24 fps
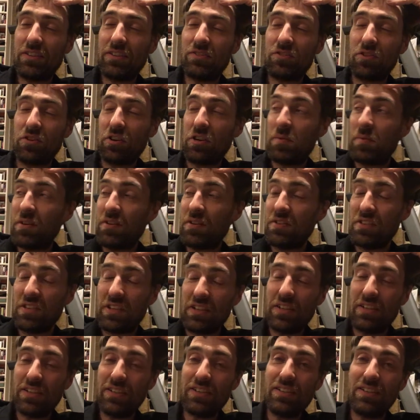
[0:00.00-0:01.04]

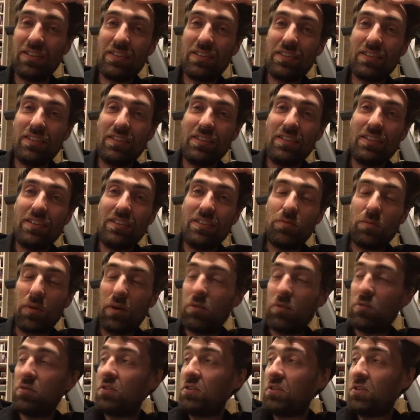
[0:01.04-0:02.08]
documented.
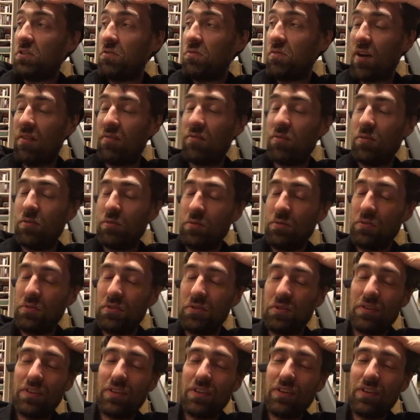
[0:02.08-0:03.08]
Well done, Raffles.